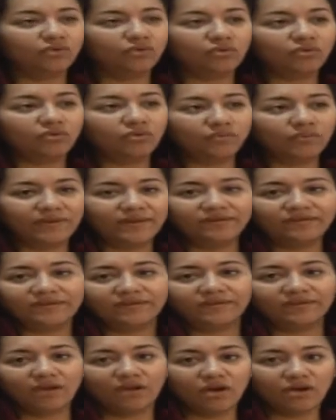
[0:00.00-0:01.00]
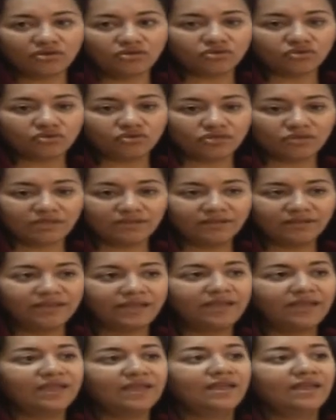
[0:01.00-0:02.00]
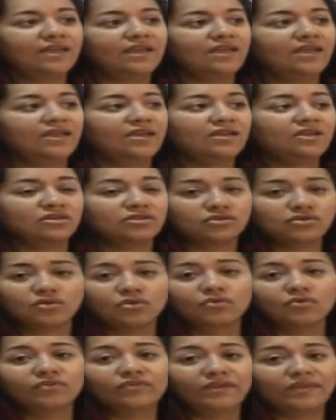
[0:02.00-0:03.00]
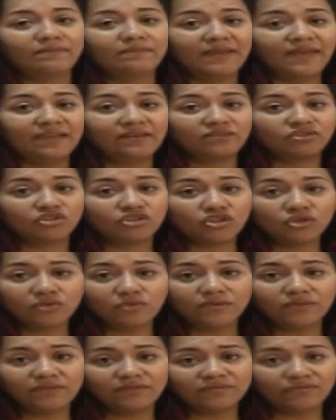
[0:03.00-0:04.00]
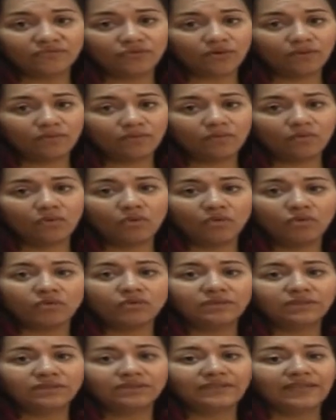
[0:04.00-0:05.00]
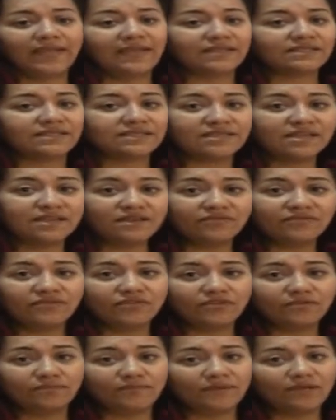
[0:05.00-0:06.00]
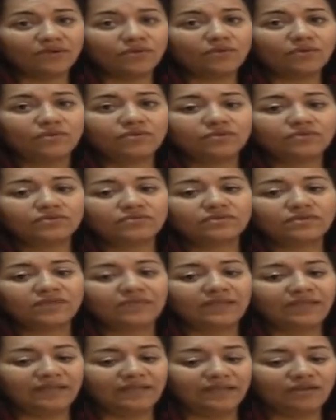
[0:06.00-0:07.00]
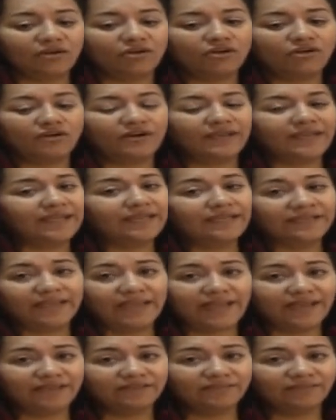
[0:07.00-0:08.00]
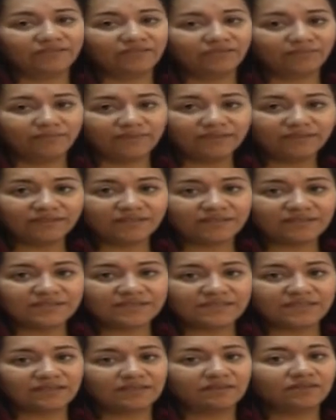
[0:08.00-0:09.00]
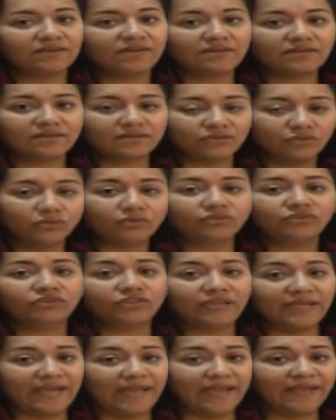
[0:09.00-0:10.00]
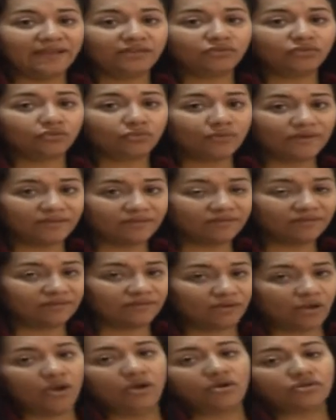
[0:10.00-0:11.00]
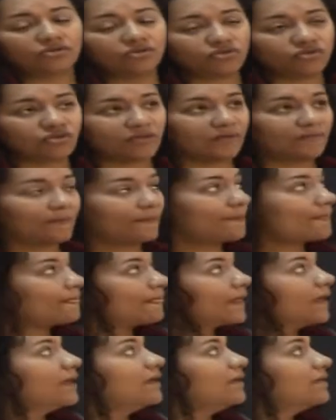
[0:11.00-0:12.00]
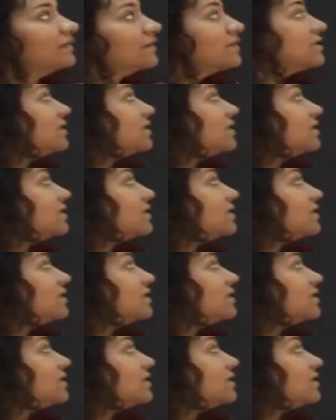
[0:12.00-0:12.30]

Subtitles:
with oxygen. So they make jewel from gold and silver because they are inactive metals that don't react with oxygen. This